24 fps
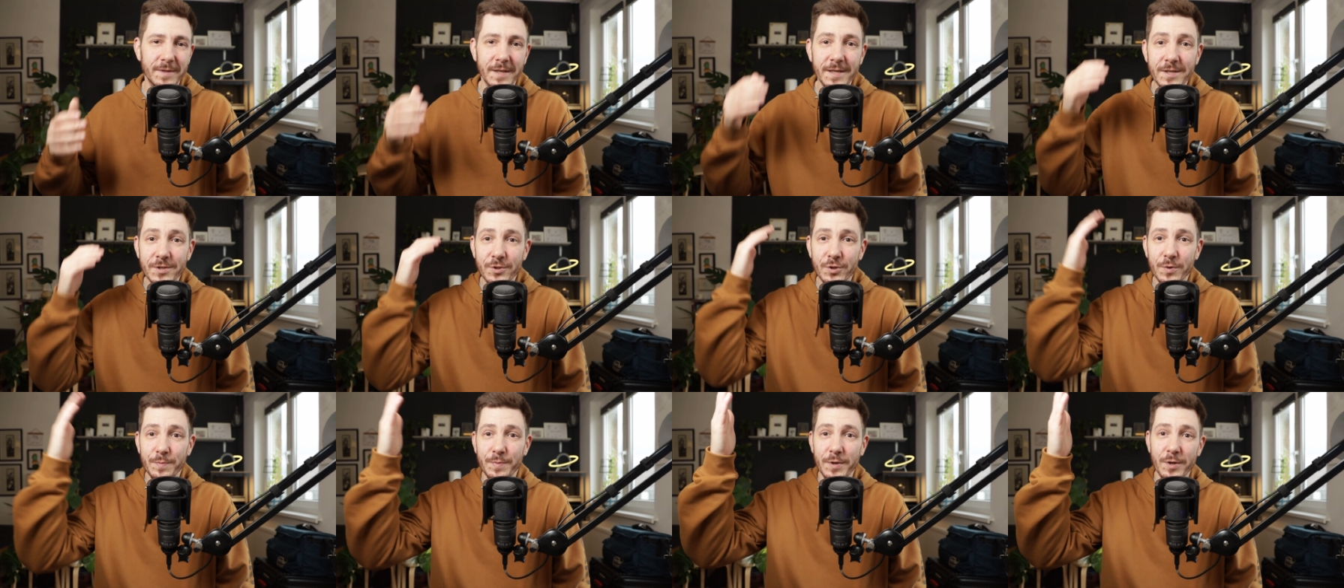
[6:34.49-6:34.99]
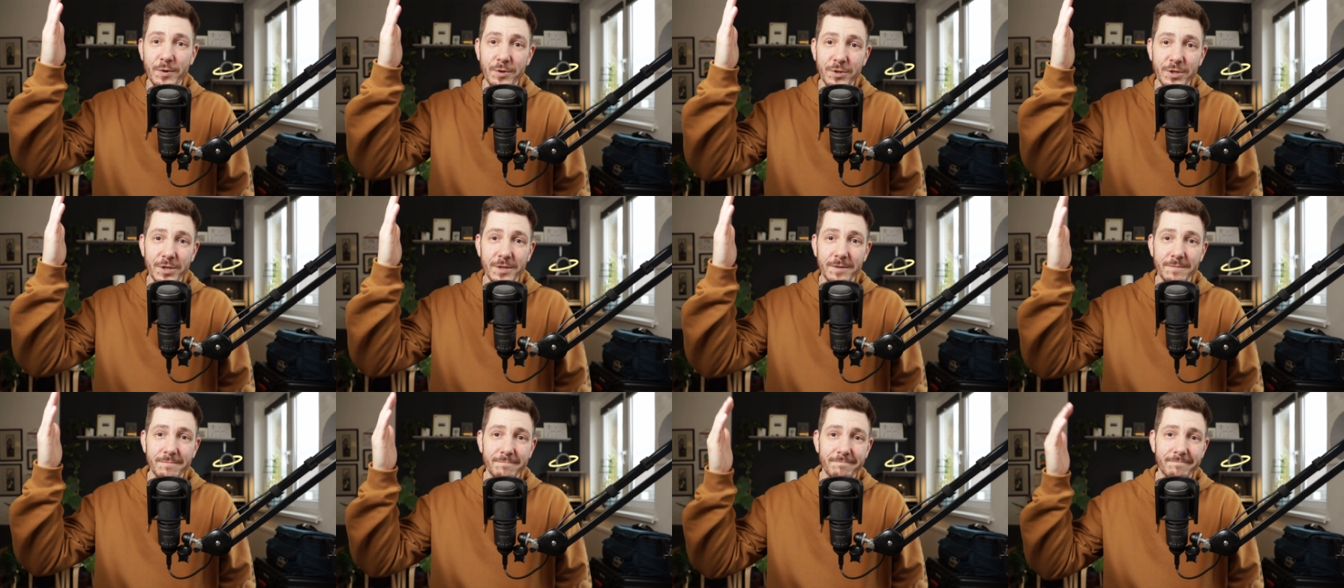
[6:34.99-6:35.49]

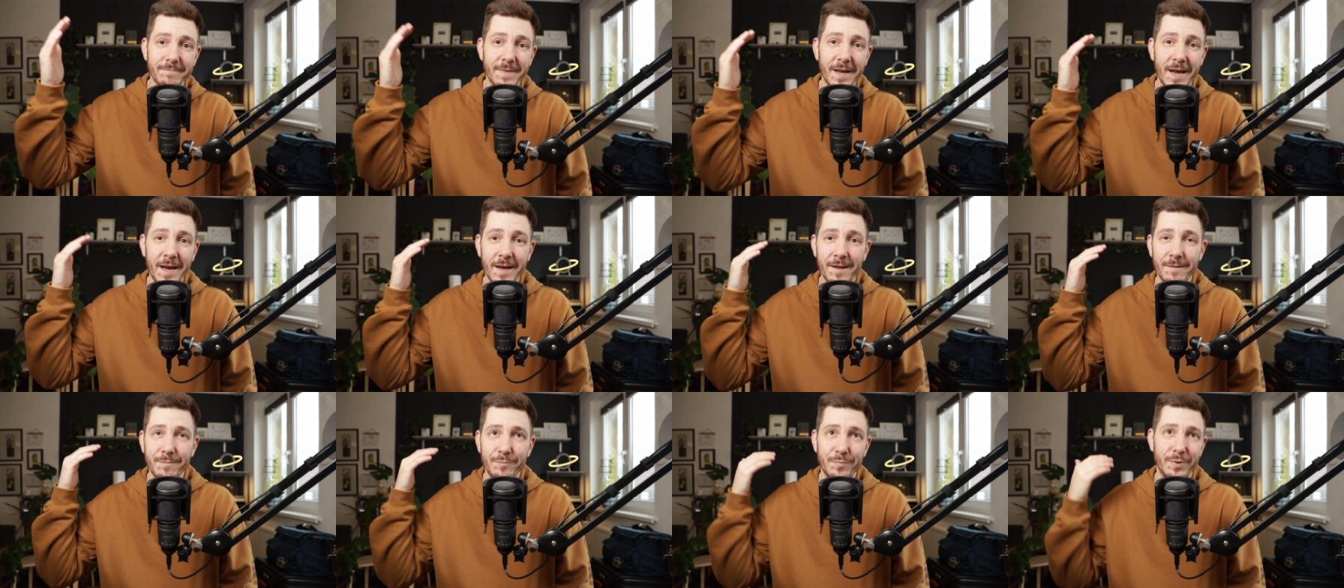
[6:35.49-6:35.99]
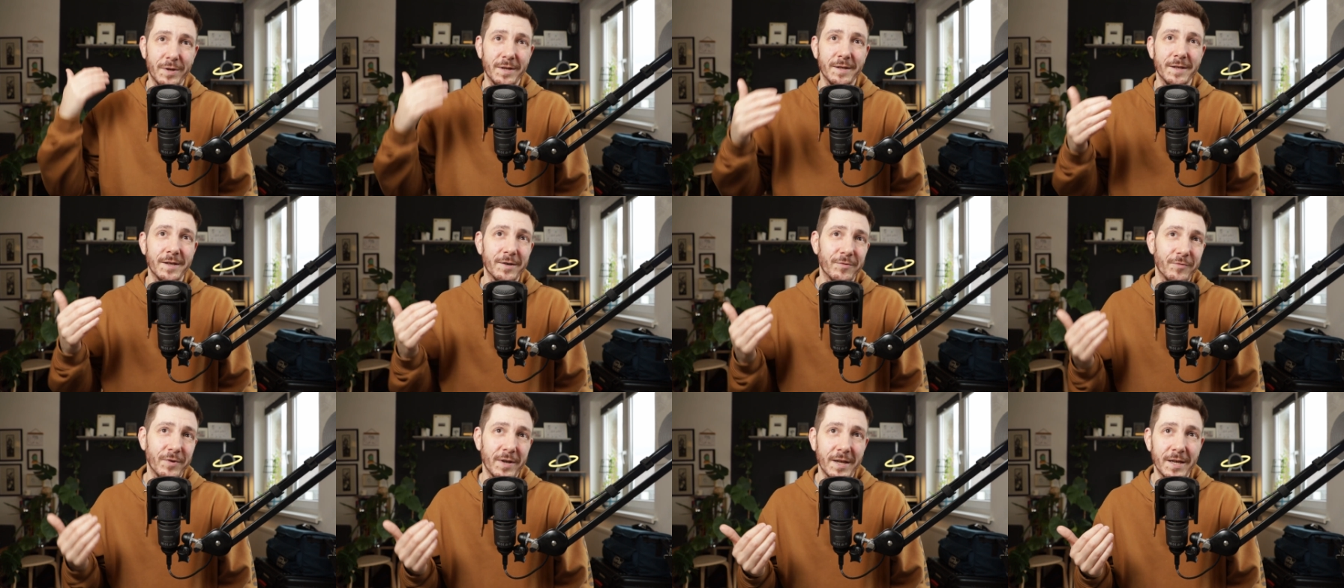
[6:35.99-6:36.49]
distribution and
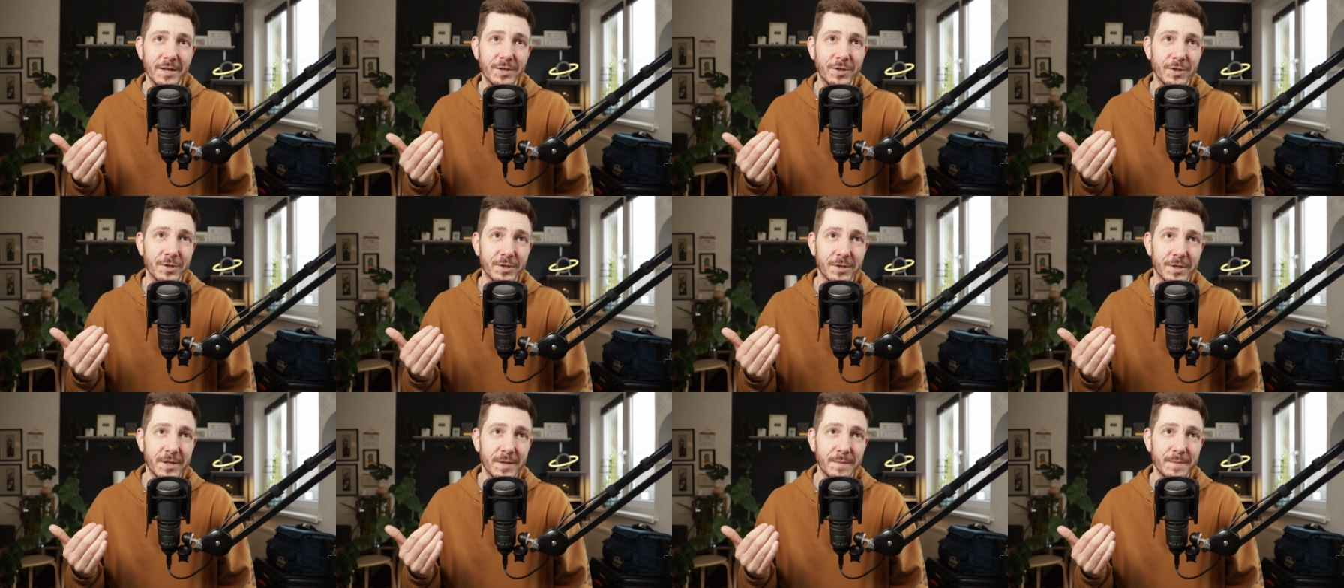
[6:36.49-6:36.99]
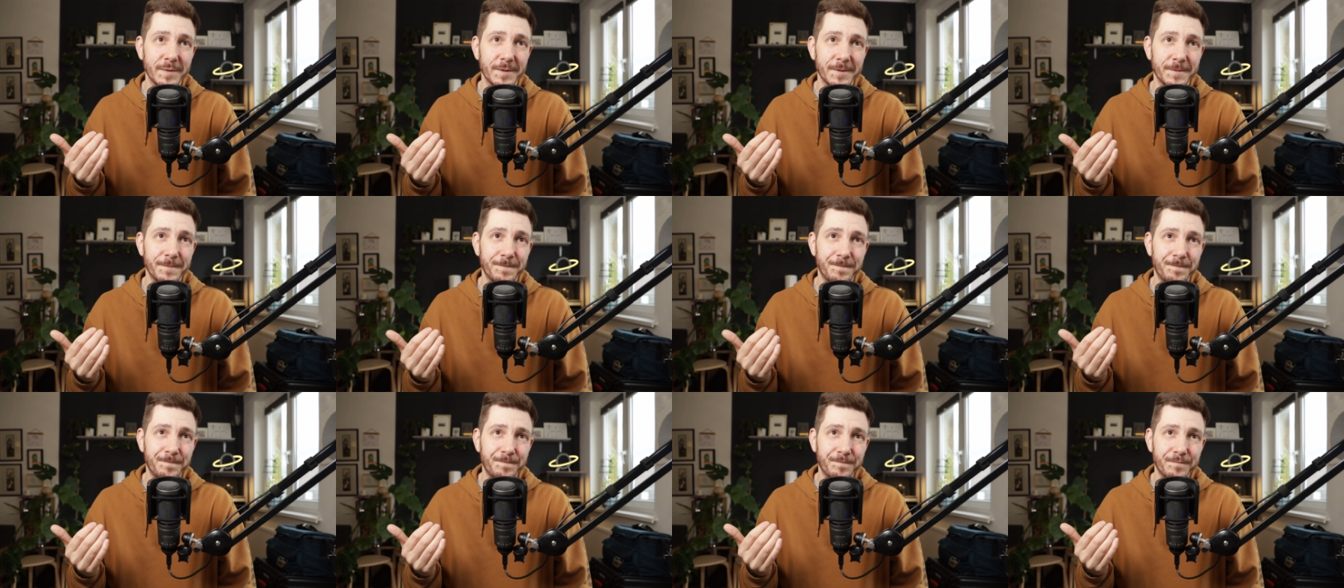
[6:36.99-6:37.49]
building relationships.
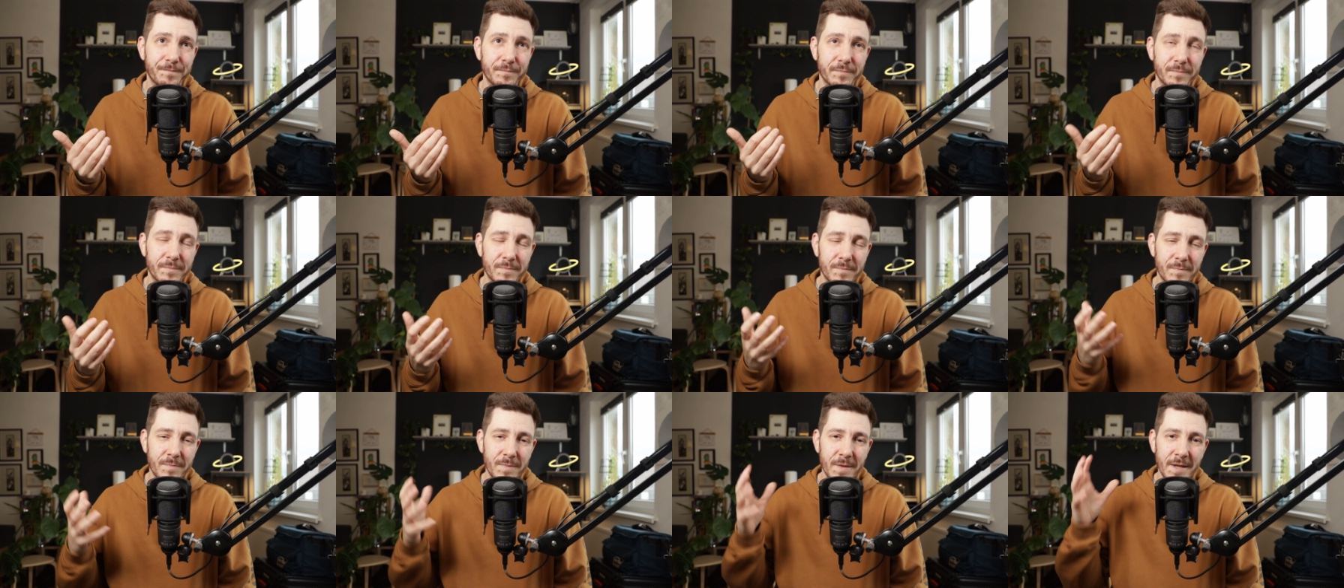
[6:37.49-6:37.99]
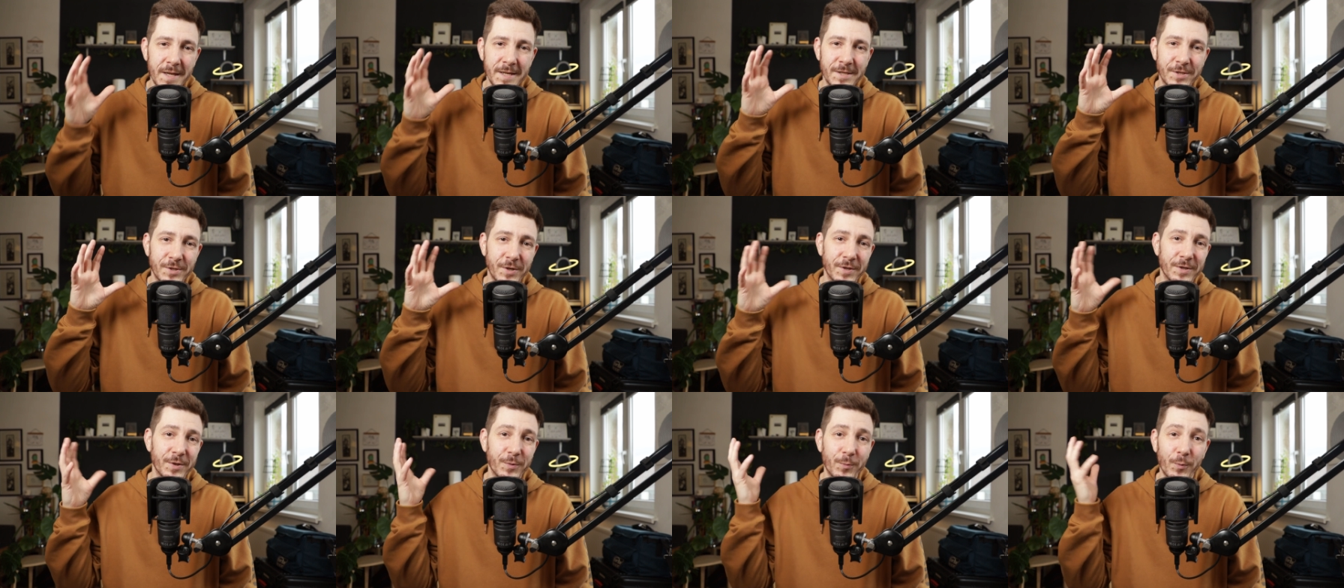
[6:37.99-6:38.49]

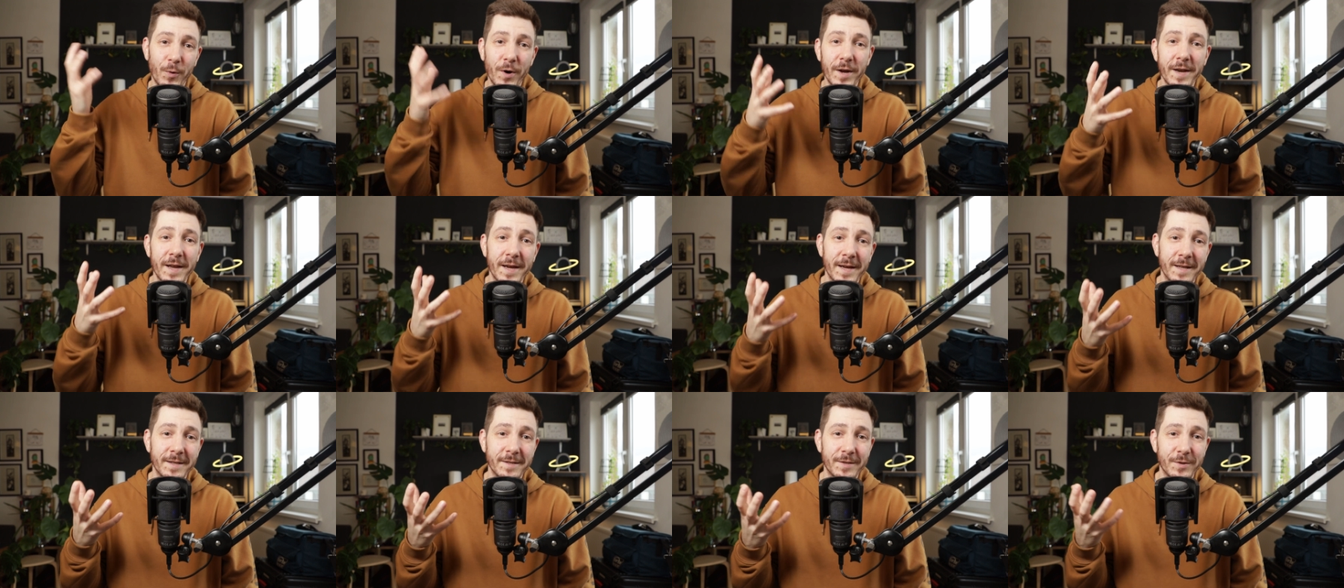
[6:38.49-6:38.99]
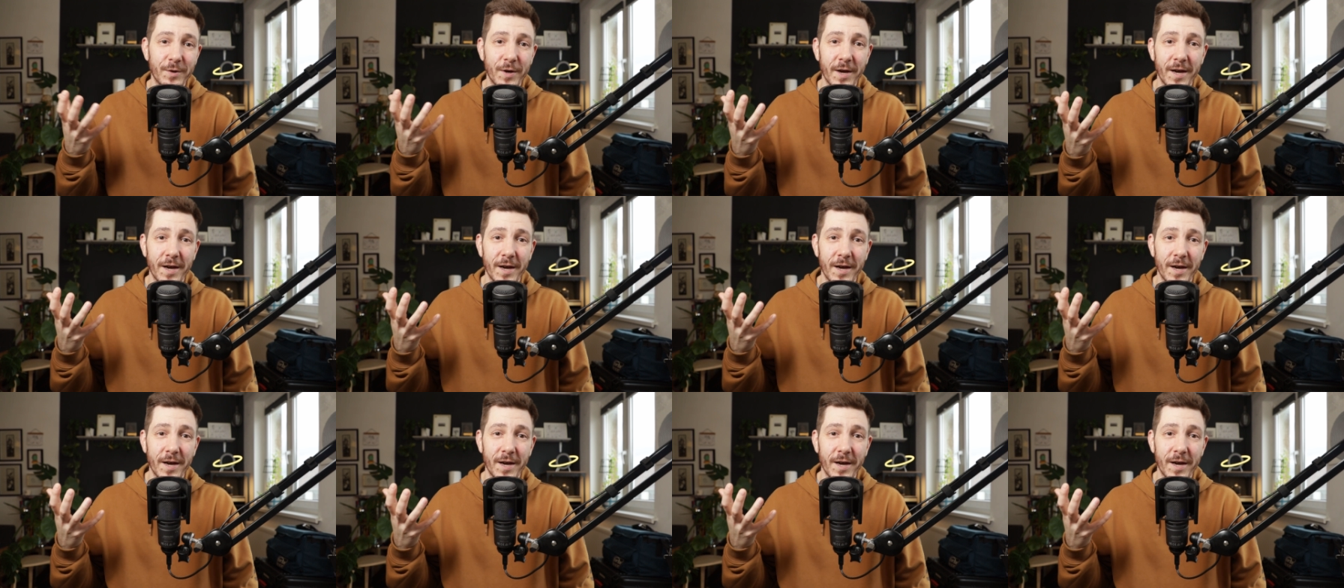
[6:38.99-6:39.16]
So on the one end, you